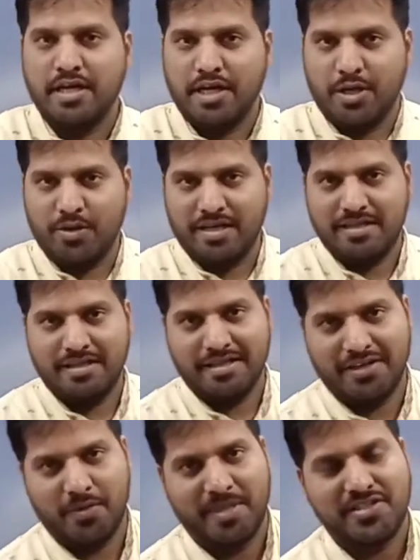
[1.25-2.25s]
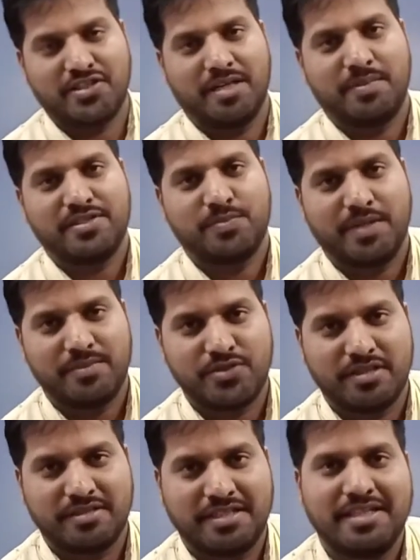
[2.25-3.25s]
Hello all, myself is Prem
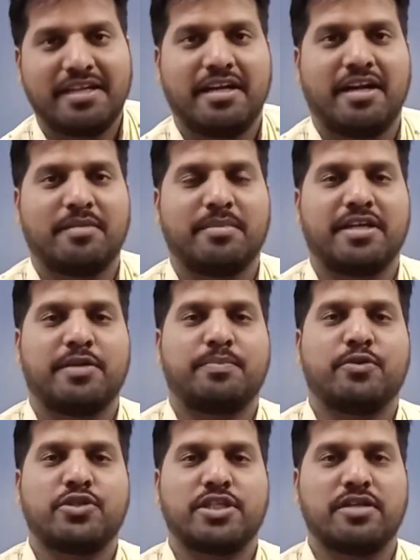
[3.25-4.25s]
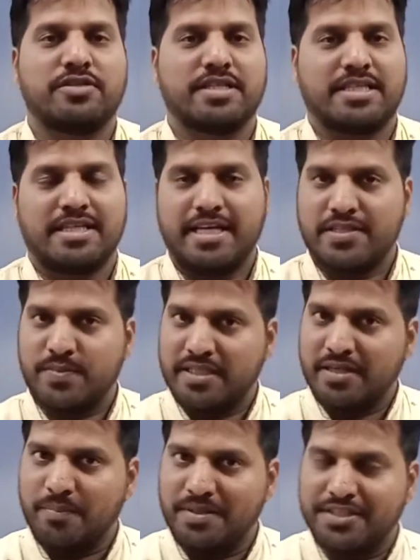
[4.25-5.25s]
Chandra and my post graduation has
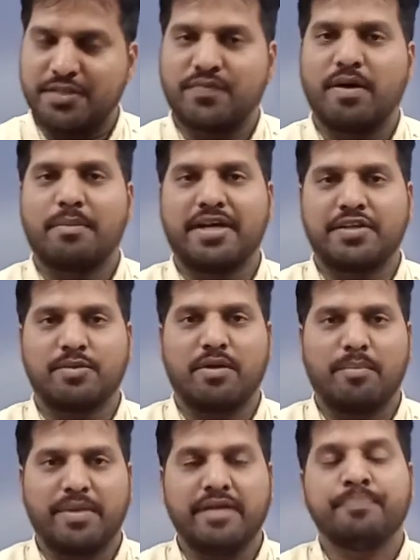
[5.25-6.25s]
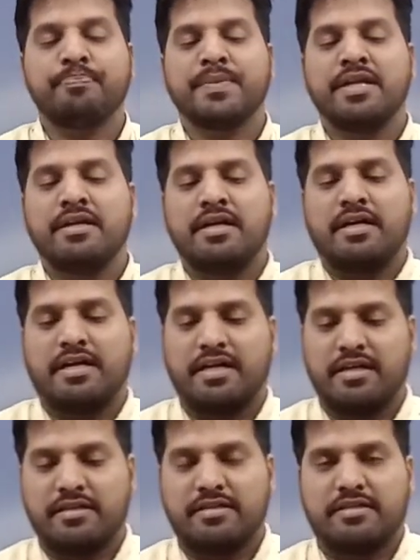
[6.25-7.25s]
been completed from IIT Bombay
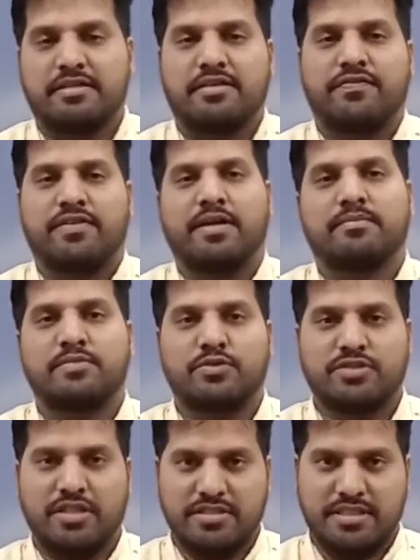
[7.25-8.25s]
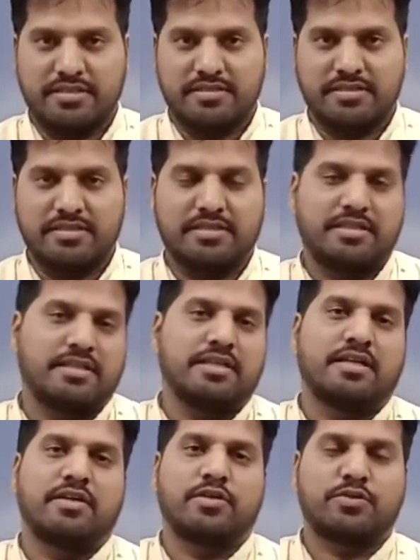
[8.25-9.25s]
and from
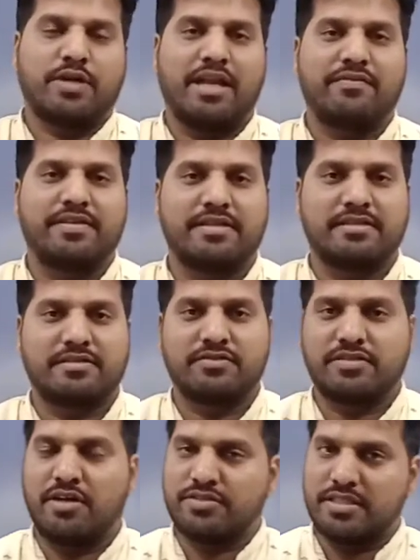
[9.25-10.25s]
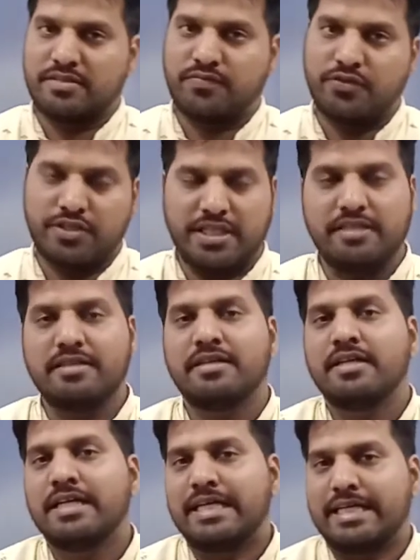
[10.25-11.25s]
2012 and 2014,
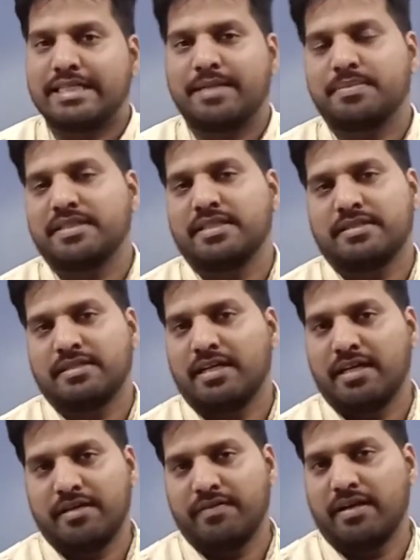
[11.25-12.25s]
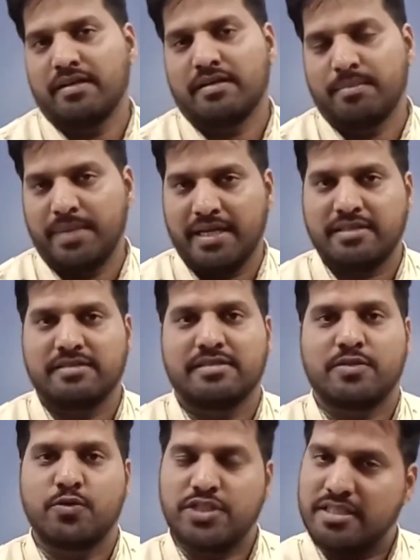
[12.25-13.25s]
and after then I will come back in
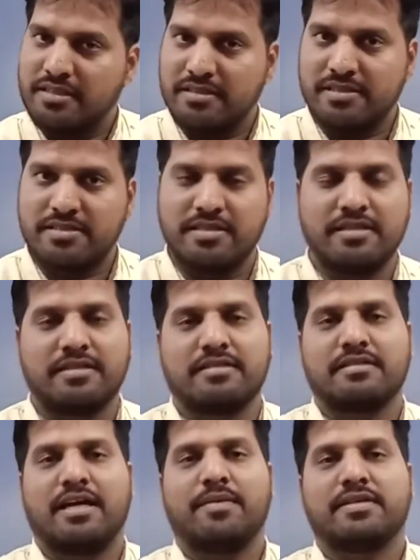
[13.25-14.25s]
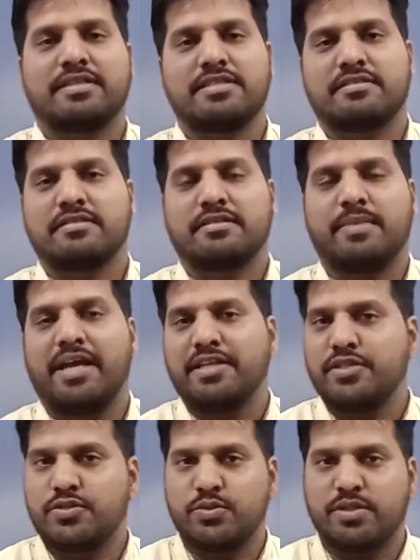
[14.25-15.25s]
the coaching industry and I will teach the
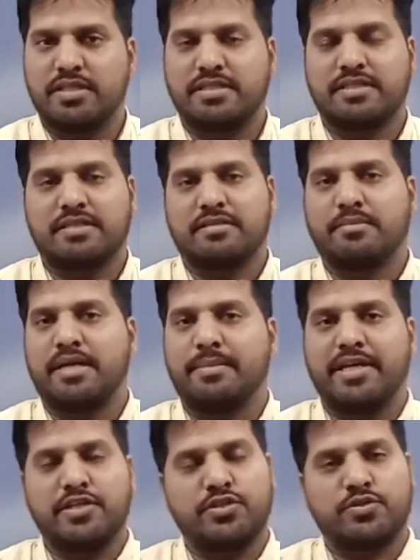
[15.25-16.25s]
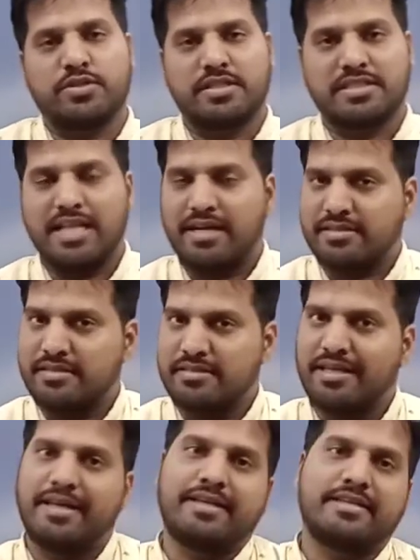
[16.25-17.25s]
many students, and my many students selected
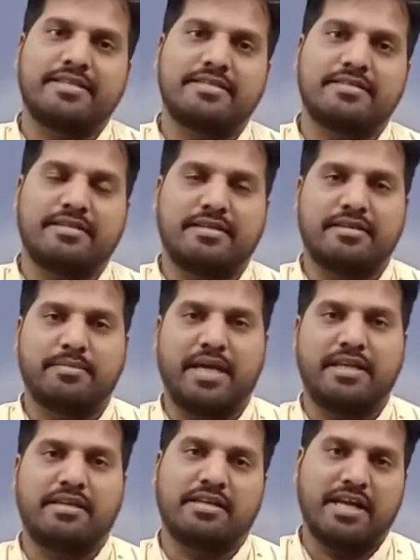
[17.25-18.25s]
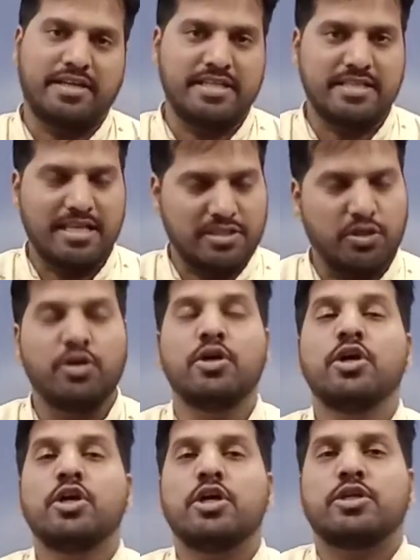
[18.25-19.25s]
in IITs and many NITs also.
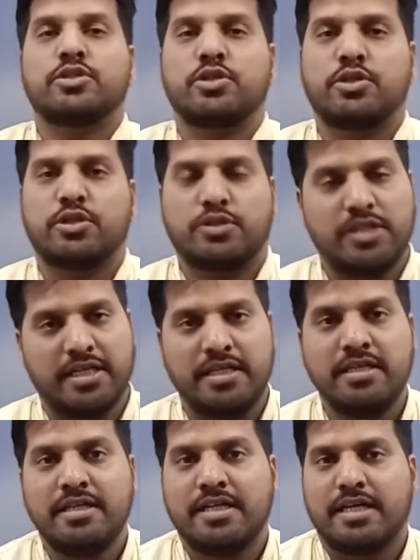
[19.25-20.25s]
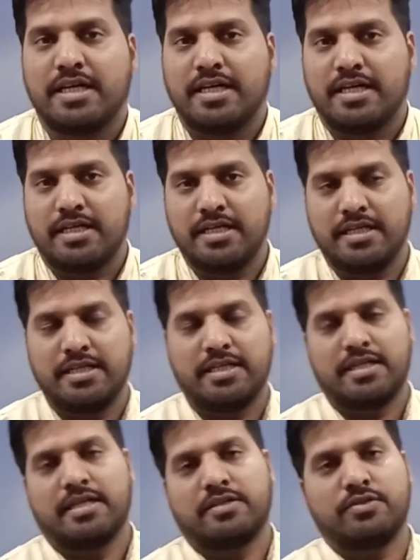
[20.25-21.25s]
So today
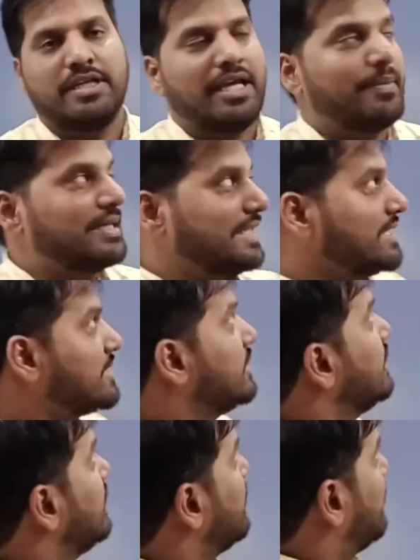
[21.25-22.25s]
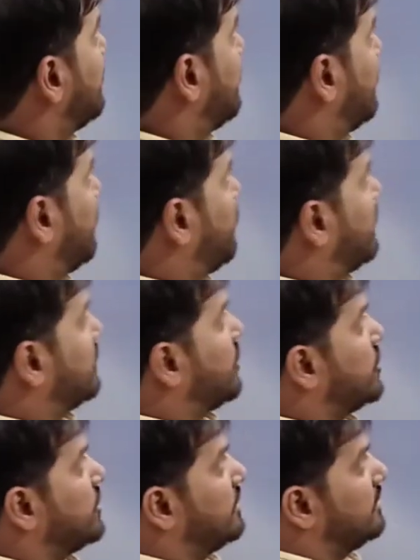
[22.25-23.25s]
I will teach one
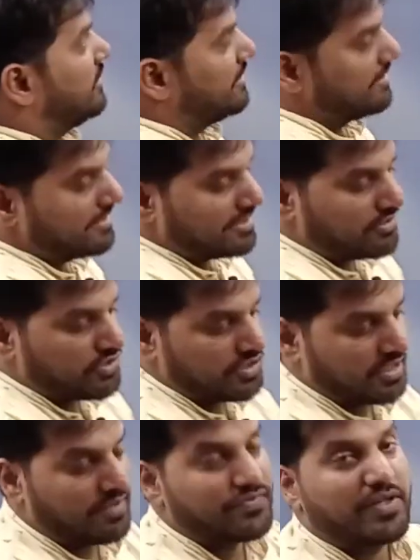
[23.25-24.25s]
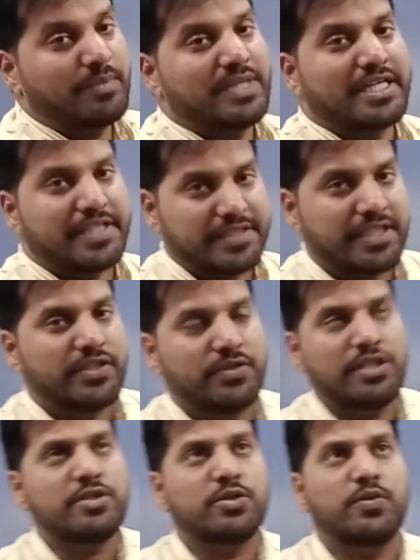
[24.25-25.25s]
question. This question comes from the
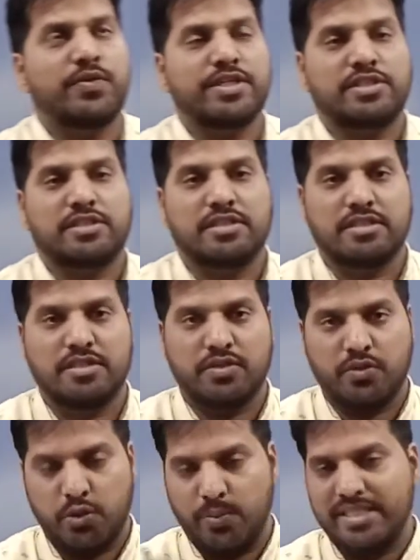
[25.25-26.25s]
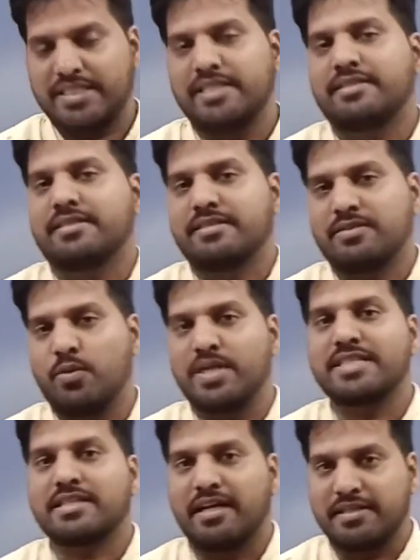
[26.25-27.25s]
continuity. So first you will see that
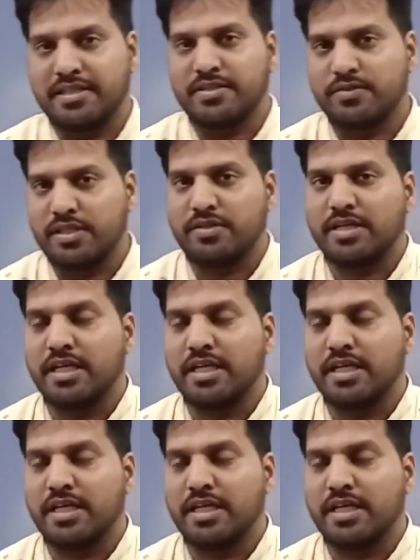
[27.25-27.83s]
what is continuity.